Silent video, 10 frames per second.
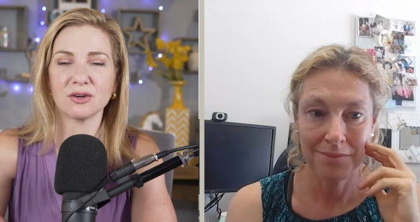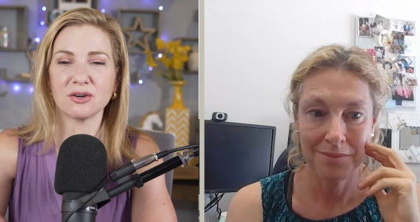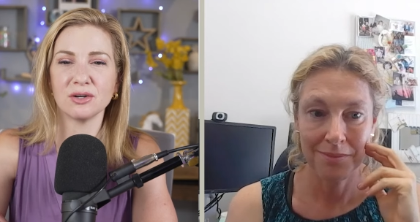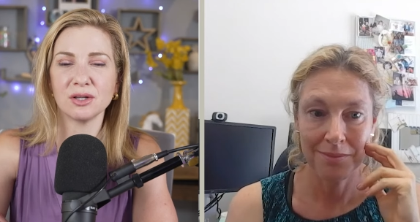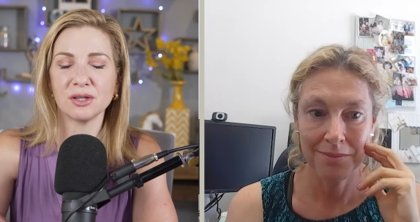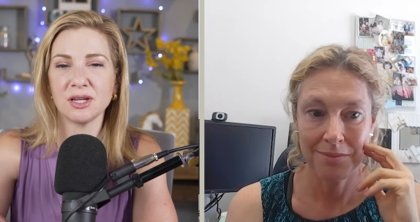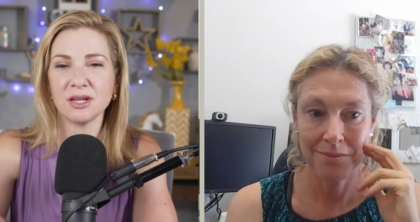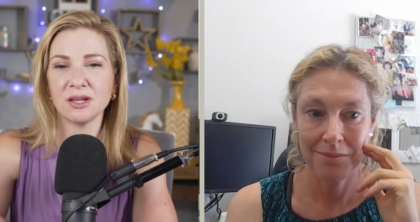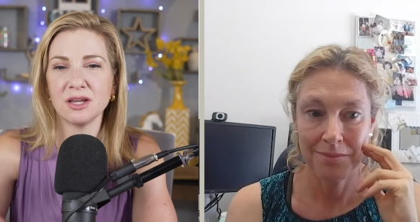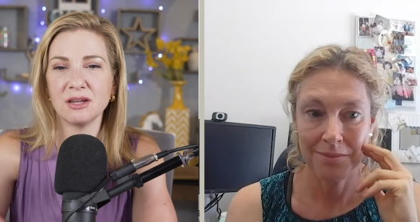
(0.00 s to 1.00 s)

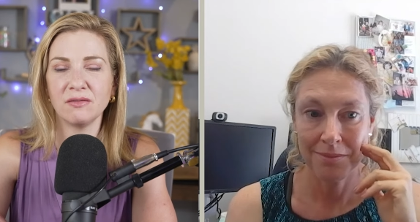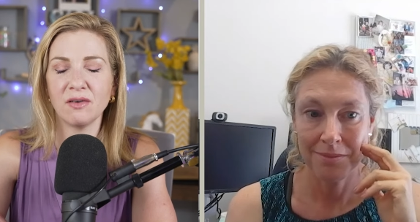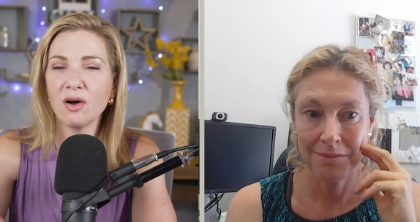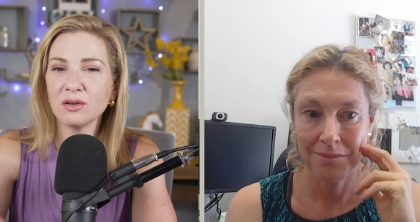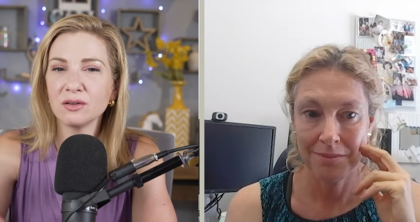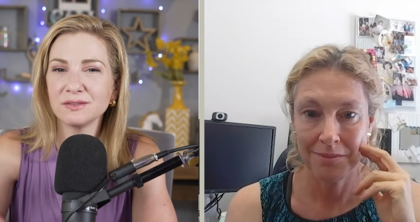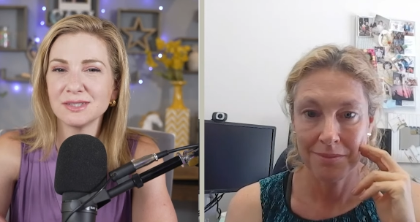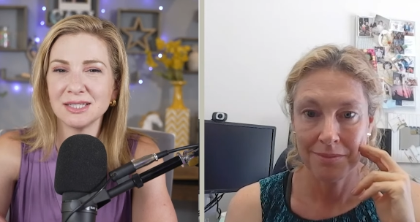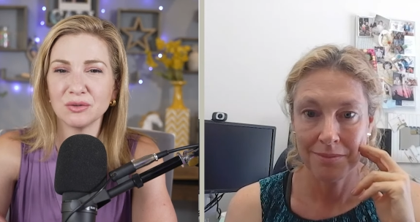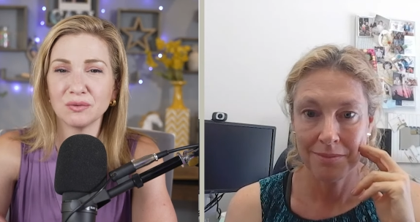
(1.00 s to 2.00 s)
Speaker 1: currently involved
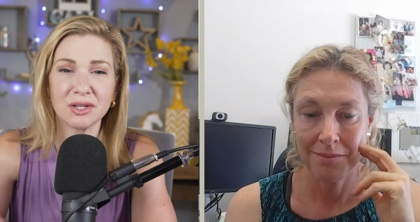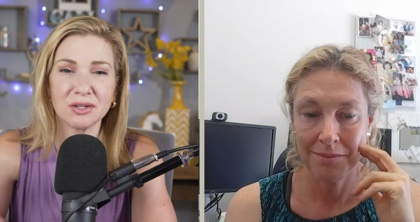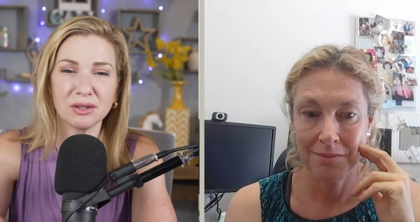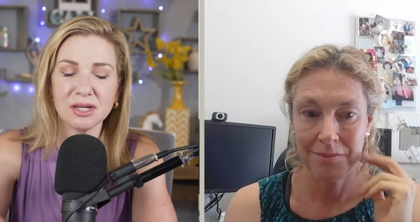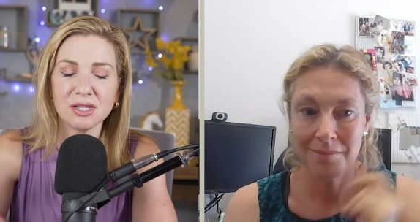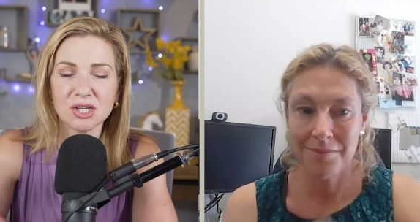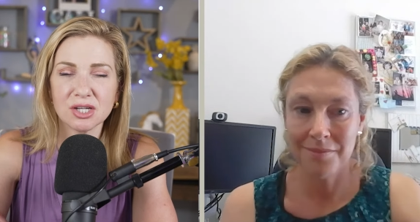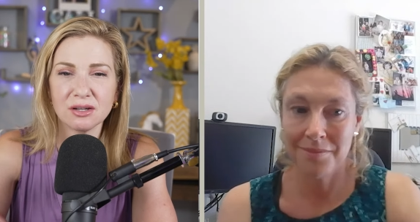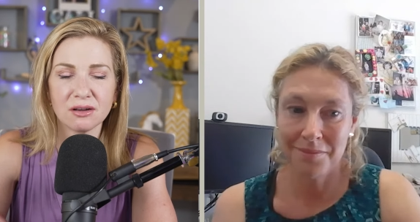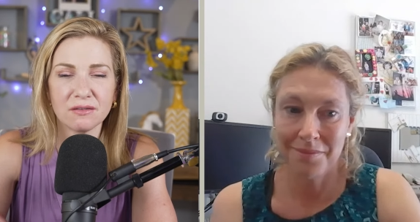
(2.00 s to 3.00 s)
in the
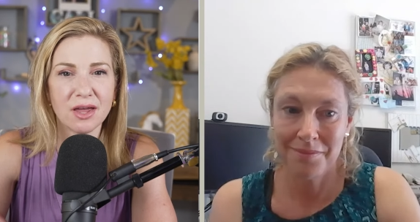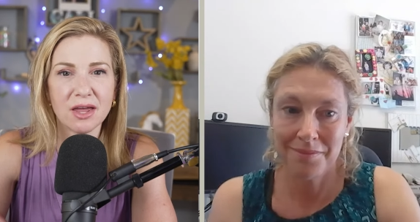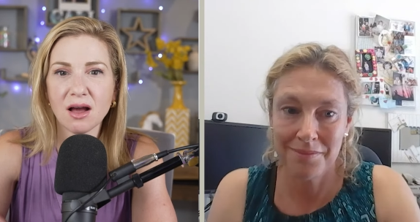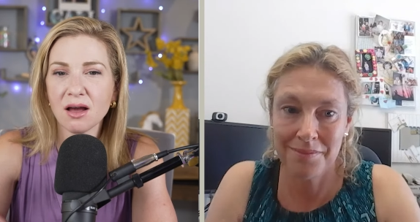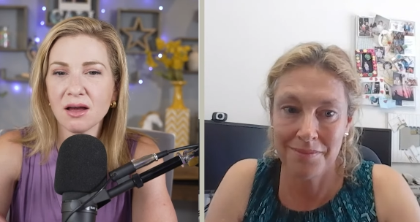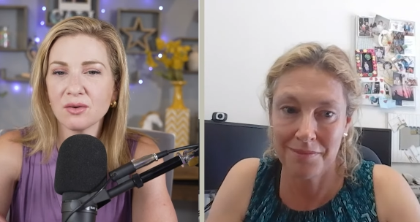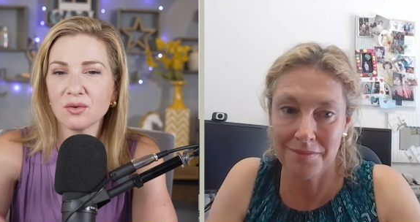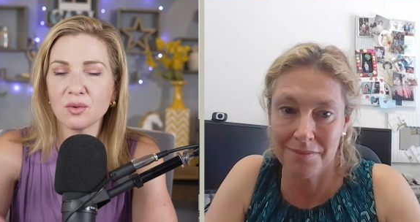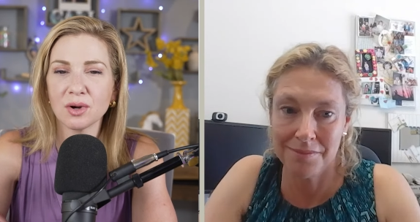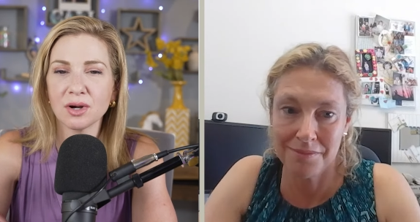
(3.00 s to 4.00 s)
regulation of AI
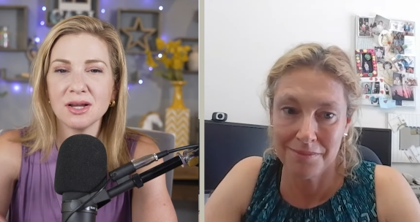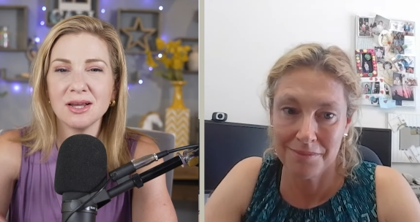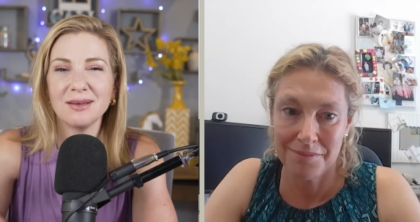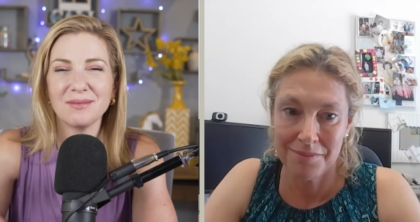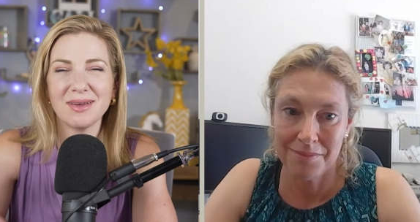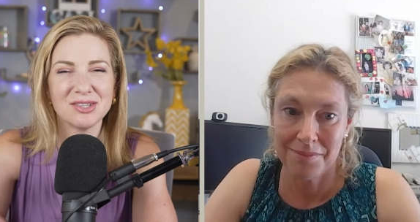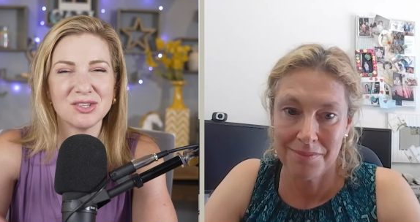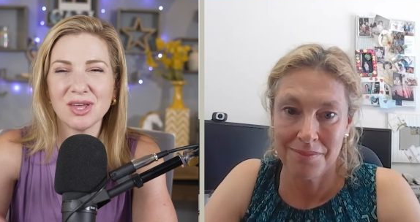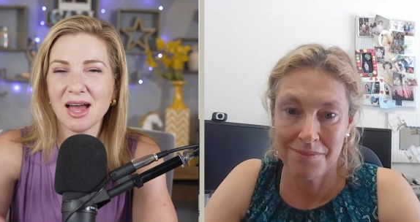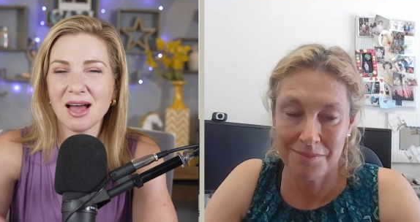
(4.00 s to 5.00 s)
or did
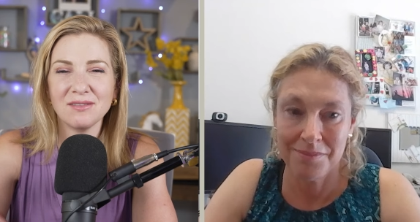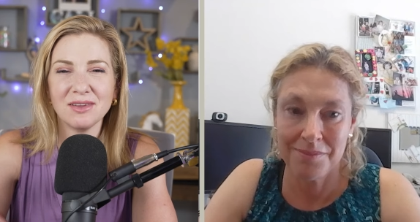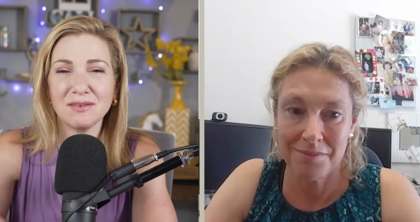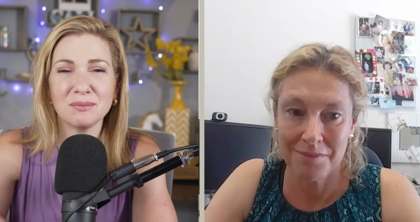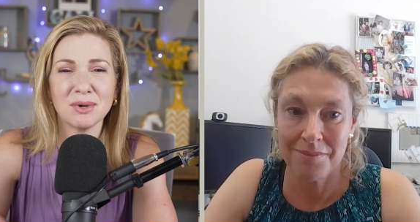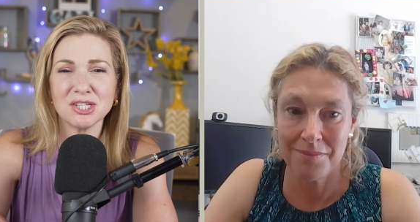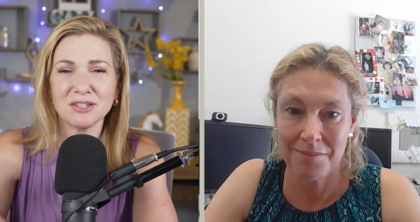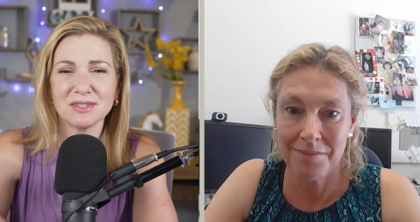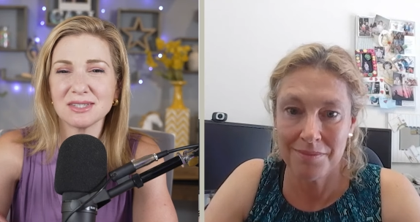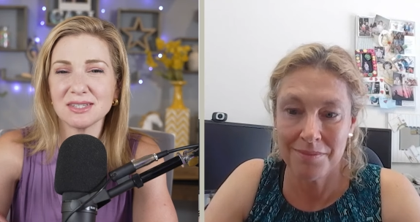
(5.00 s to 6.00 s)
they have even much of a
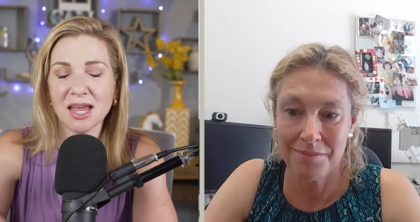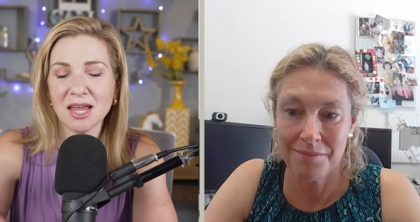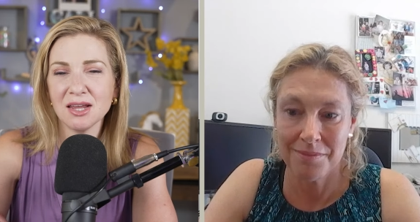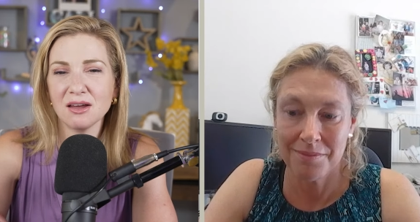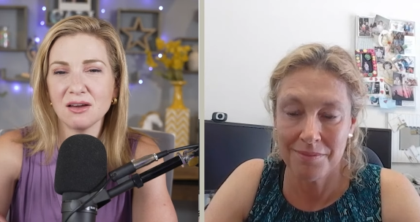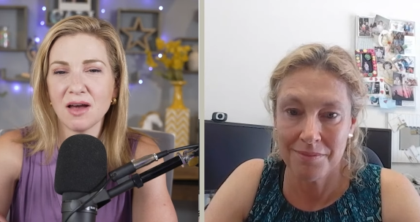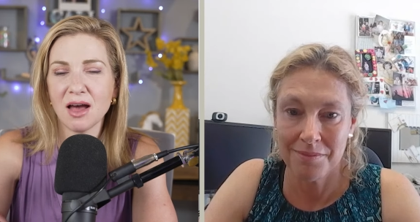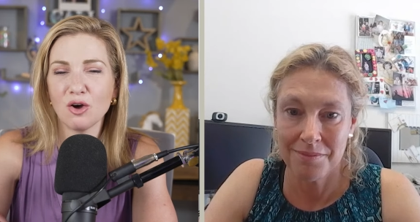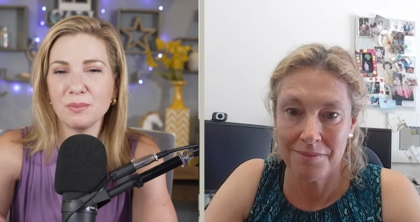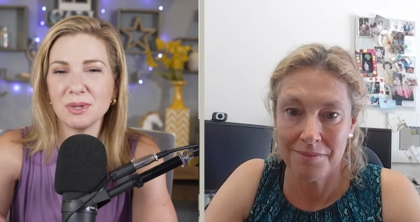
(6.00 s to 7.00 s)
say of
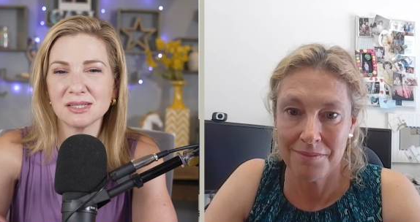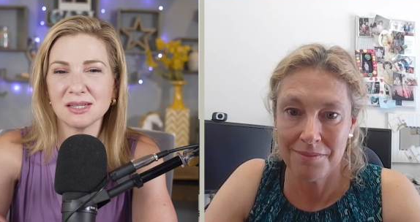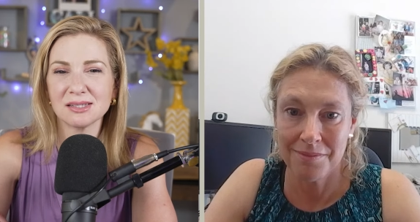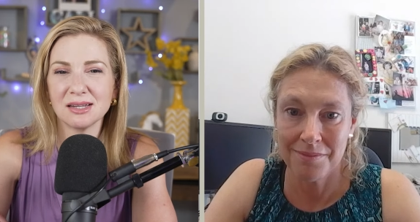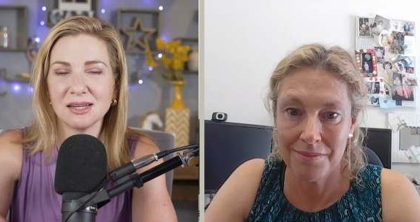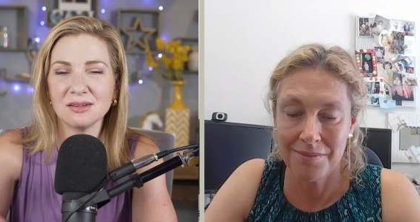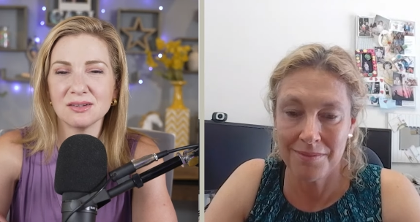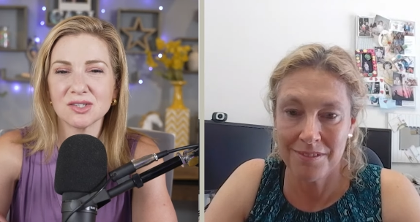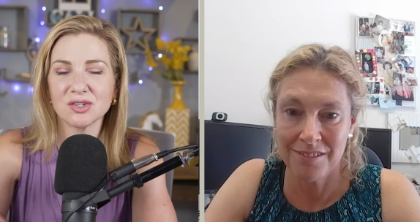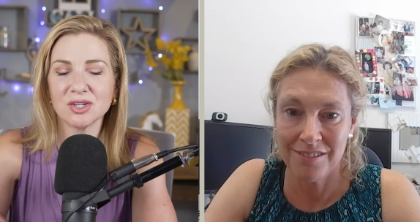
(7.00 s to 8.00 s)
how business and
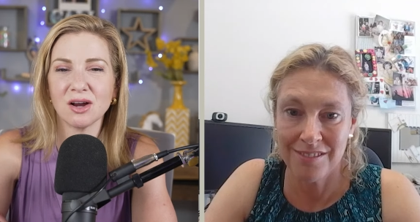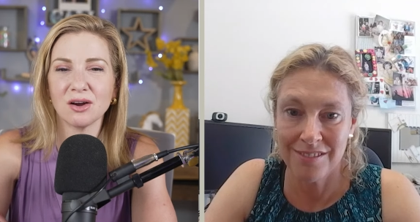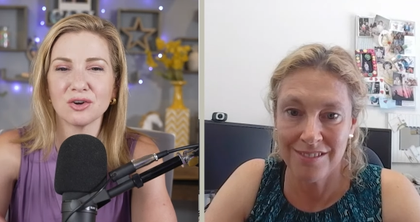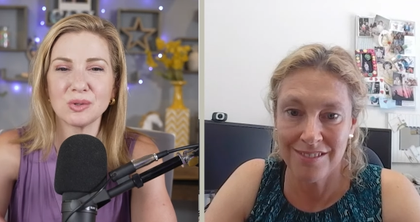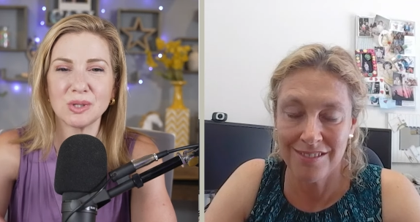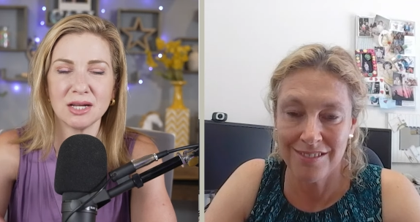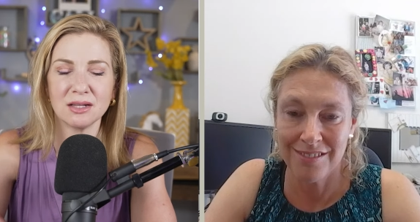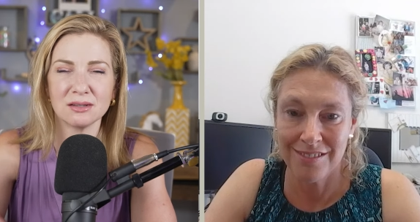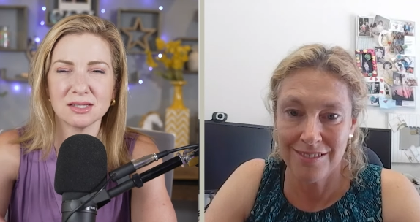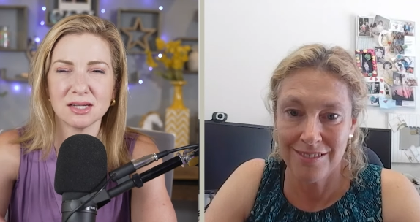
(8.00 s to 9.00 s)
industry are creating
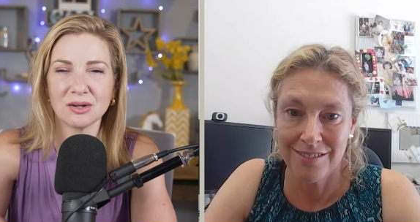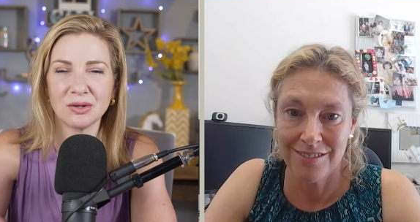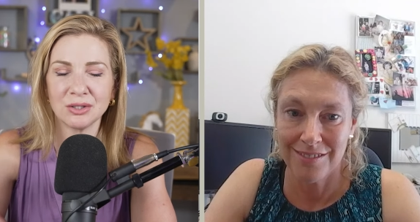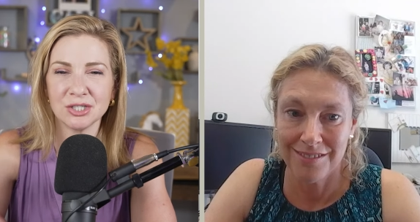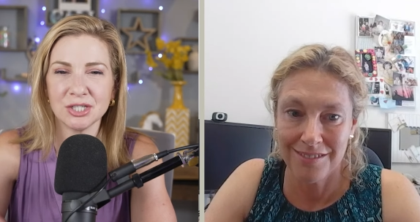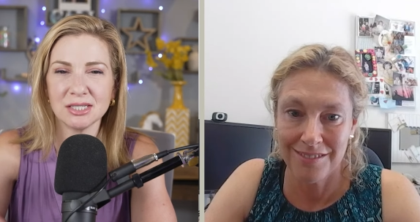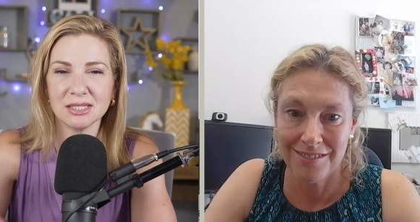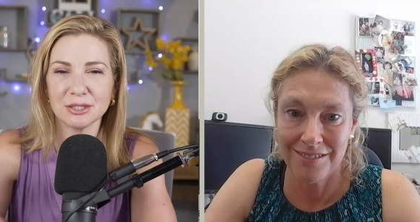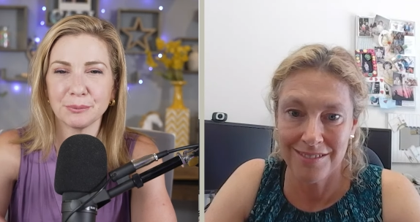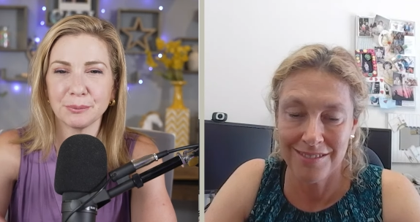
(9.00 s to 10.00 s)
these technologies?